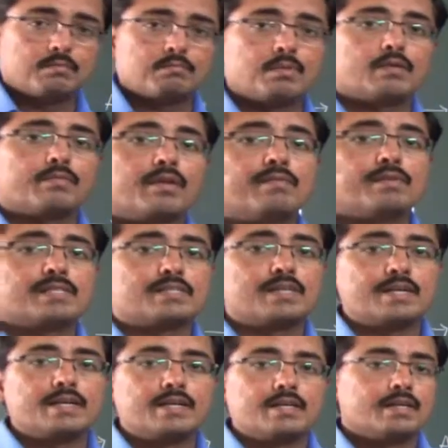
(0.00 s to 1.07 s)
But we have
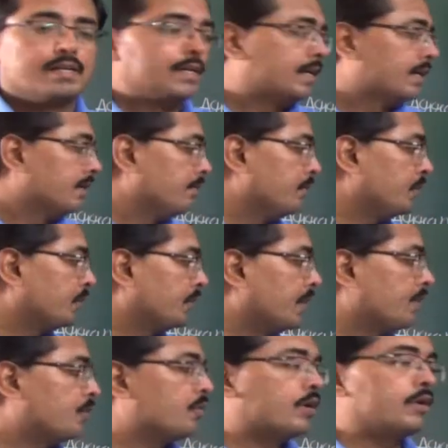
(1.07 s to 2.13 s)
studied
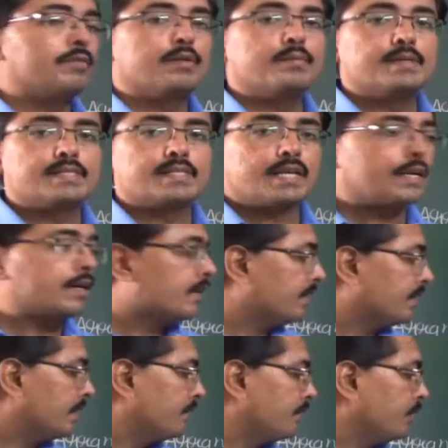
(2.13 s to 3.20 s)
butane-2-ol will be
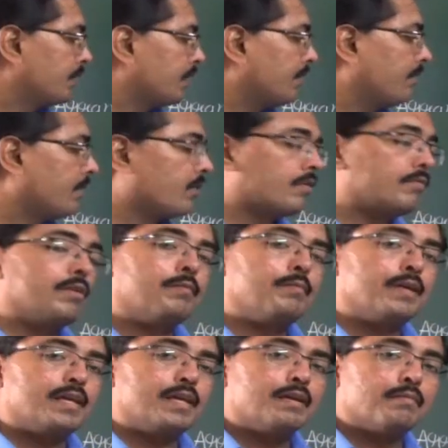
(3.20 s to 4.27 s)
secondary and butane-1-ol will
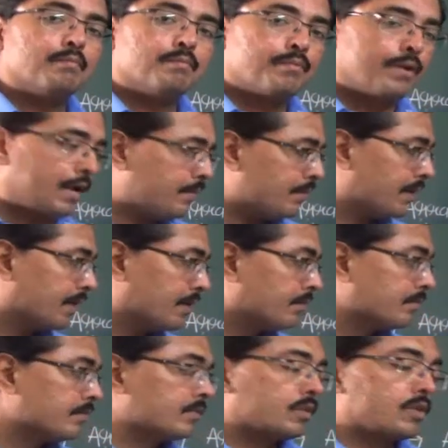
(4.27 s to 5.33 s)
be primary.
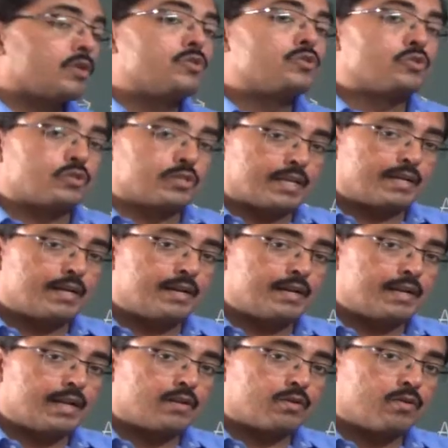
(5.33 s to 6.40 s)
So secondary
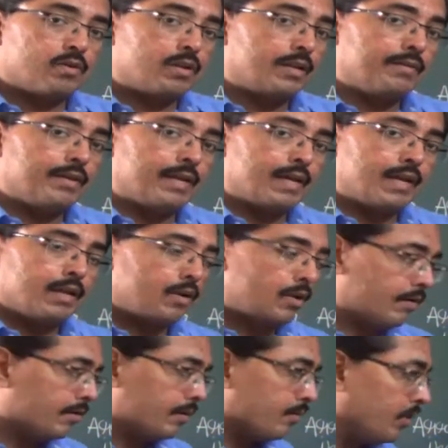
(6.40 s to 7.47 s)
alcohol having a
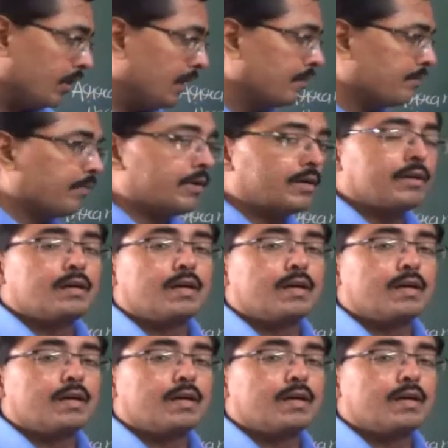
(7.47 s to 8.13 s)
lower boiling point.